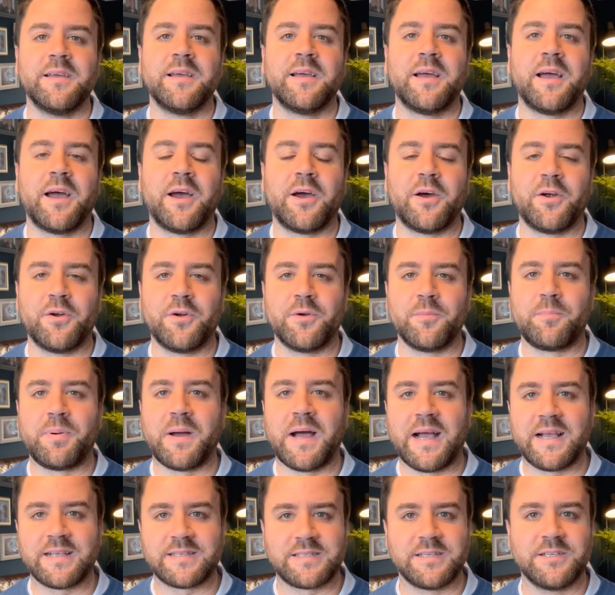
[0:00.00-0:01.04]
our
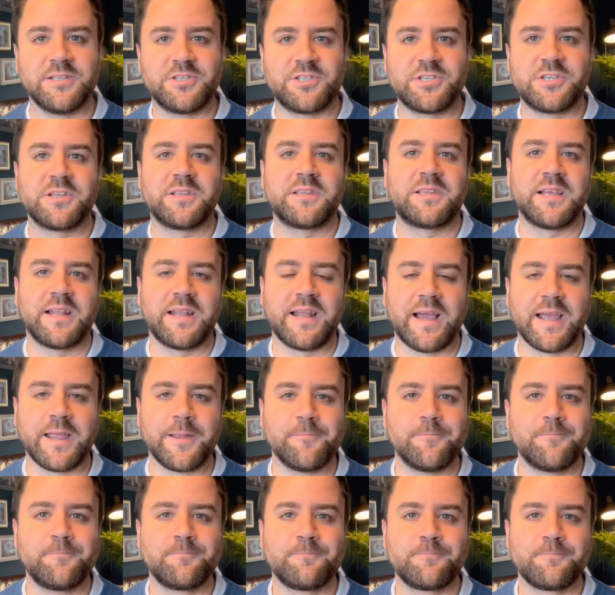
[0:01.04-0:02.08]
passage tonight.
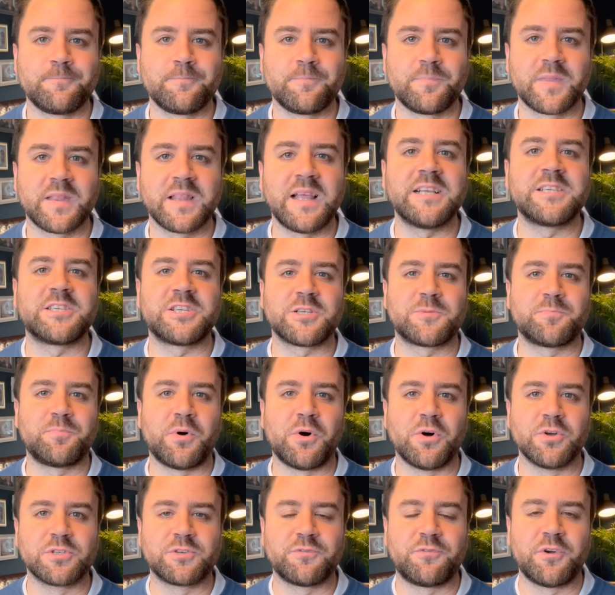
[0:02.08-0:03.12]
Let's just
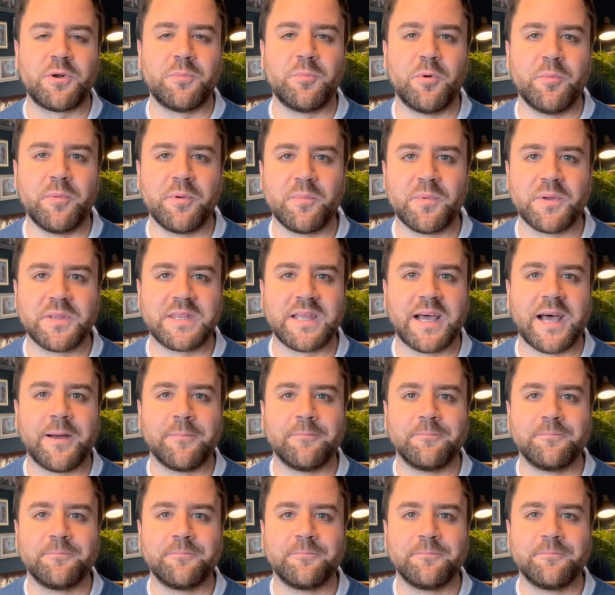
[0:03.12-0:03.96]
pause for a moment with that.